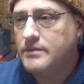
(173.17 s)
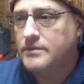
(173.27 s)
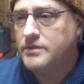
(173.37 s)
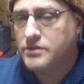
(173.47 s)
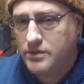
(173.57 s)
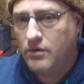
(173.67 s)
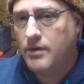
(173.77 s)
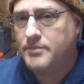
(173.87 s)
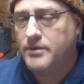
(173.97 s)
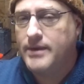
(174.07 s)
There's snow
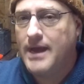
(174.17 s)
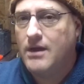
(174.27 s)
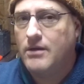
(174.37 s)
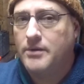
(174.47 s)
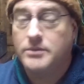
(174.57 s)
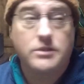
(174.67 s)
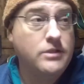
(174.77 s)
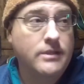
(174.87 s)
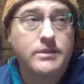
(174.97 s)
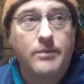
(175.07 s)
up there now. I was
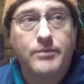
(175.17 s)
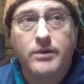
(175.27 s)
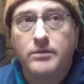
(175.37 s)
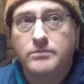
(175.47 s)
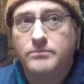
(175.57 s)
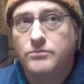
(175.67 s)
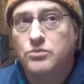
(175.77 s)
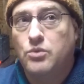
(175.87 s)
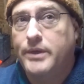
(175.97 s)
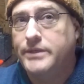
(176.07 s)
just up there
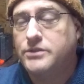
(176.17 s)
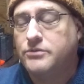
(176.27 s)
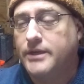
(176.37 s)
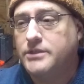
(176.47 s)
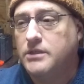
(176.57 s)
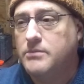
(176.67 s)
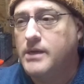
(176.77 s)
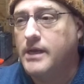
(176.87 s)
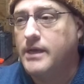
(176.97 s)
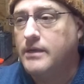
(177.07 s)
re-stretching
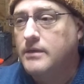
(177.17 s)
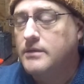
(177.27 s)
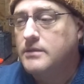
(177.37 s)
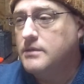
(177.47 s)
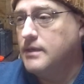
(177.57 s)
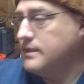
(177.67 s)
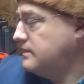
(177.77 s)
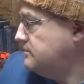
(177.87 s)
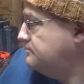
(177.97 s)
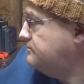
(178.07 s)
my
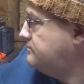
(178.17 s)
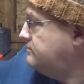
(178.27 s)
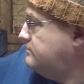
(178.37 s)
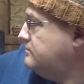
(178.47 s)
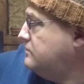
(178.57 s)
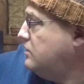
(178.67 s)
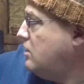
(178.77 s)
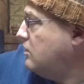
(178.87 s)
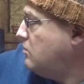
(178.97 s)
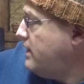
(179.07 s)

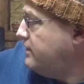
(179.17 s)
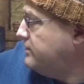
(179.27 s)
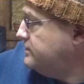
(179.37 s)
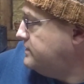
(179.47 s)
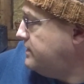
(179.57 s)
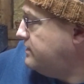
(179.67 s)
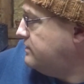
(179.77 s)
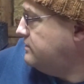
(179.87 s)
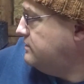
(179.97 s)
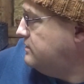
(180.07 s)
long wire
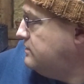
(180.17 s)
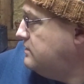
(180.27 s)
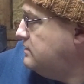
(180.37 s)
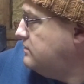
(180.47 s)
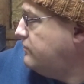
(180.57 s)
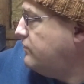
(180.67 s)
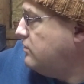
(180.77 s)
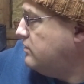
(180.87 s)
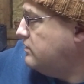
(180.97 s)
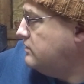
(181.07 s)
antenna
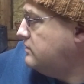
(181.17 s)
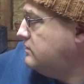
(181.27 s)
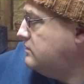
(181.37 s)
for